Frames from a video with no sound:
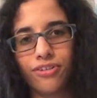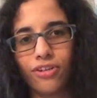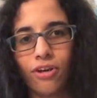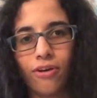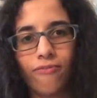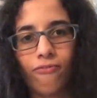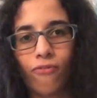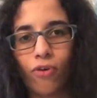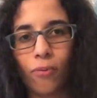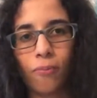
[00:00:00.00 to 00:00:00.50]

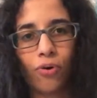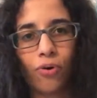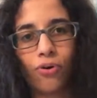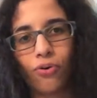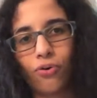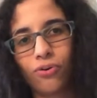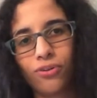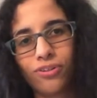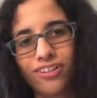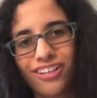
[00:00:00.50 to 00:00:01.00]
not verbal
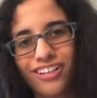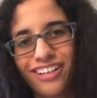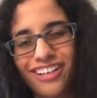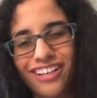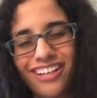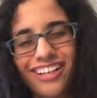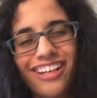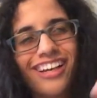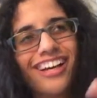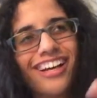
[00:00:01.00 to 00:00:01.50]
call.
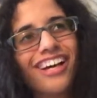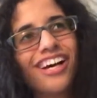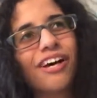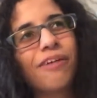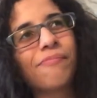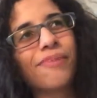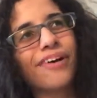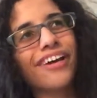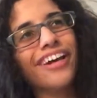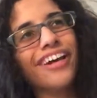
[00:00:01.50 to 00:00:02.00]

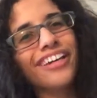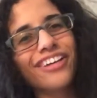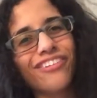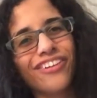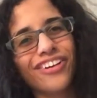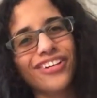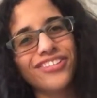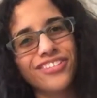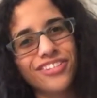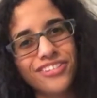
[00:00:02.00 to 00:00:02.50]
But
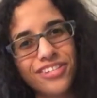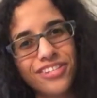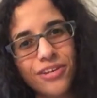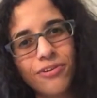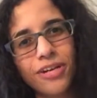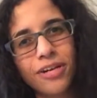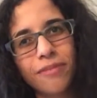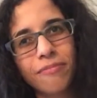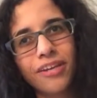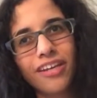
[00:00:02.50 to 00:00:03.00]
anyways, you
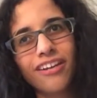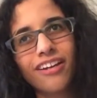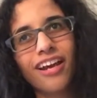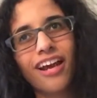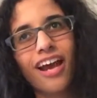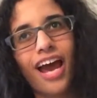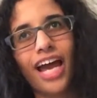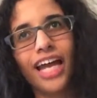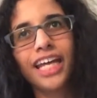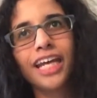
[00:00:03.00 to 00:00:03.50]
see what I mean?
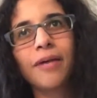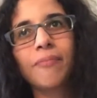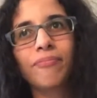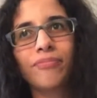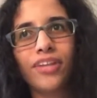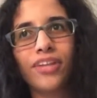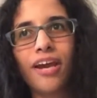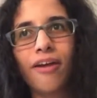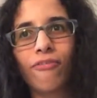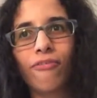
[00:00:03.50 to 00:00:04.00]
I
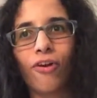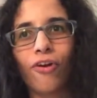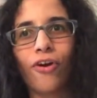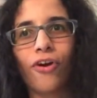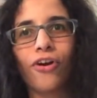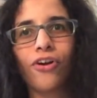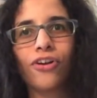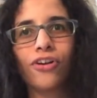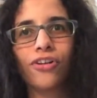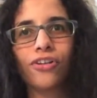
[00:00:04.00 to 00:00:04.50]
am
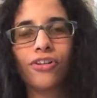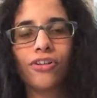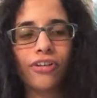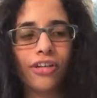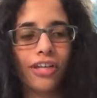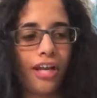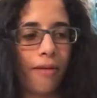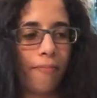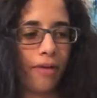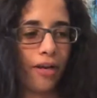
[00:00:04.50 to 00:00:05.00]
never
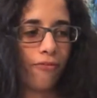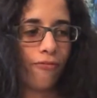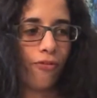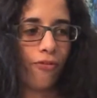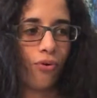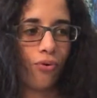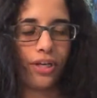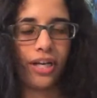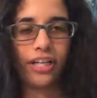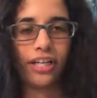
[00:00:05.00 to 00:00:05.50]
looking at my
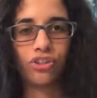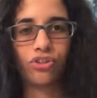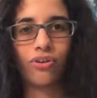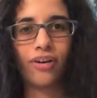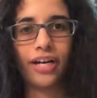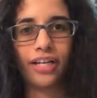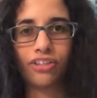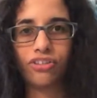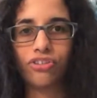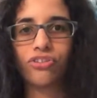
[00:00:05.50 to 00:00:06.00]
phone and
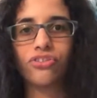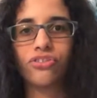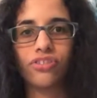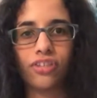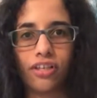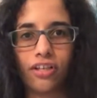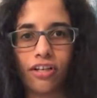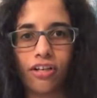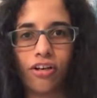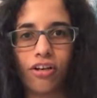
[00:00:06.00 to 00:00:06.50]
trying to
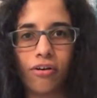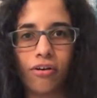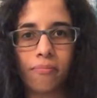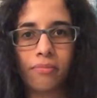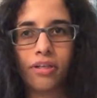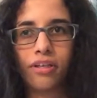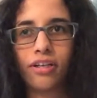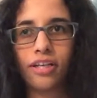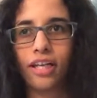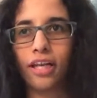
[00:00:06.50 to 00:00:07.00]
set it
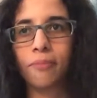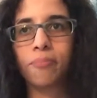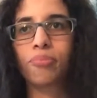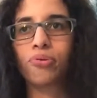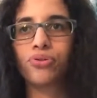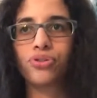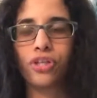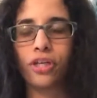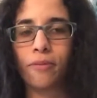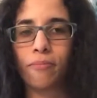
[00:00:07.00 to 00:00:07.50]
up,
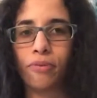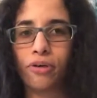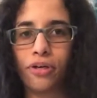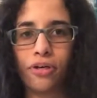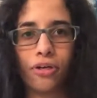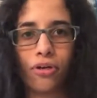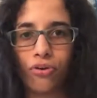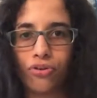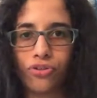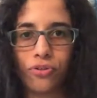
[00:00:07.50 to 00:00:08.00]
like pushing a
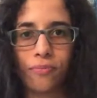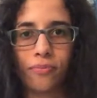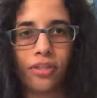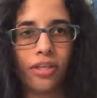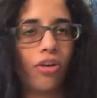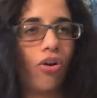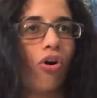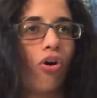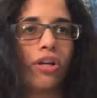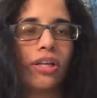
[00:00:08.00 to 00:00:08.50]
button or
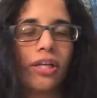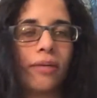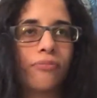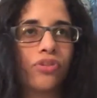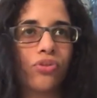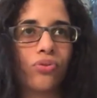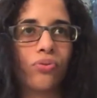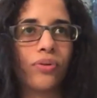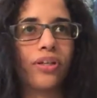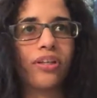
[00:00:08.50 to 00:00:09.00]
something. All
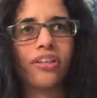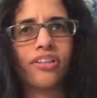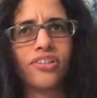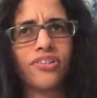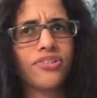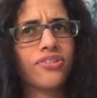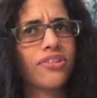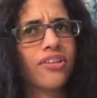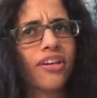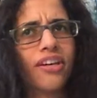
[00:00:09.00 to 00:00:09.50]
I'm doing
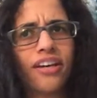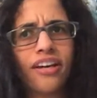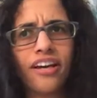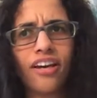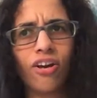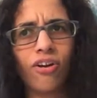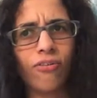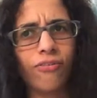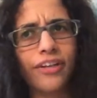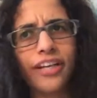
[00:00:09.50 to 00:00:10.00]
is
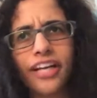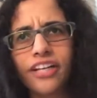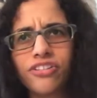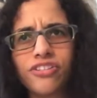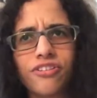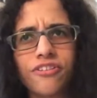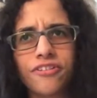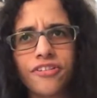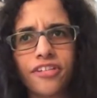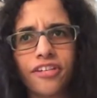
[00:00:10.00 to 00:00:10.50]

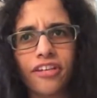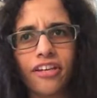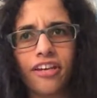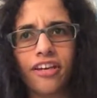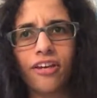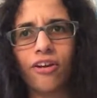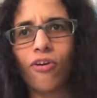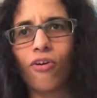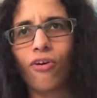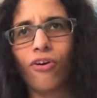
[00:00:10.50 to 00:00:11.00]
readjusting
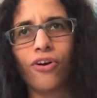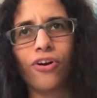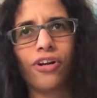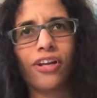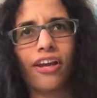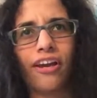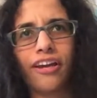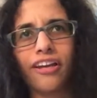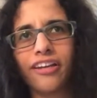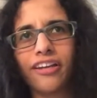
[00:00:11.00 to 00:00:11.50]
it
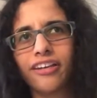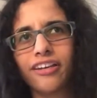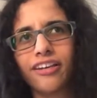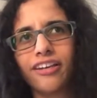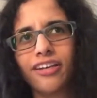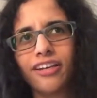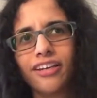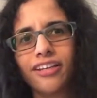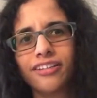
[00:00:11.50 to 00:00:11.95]
or like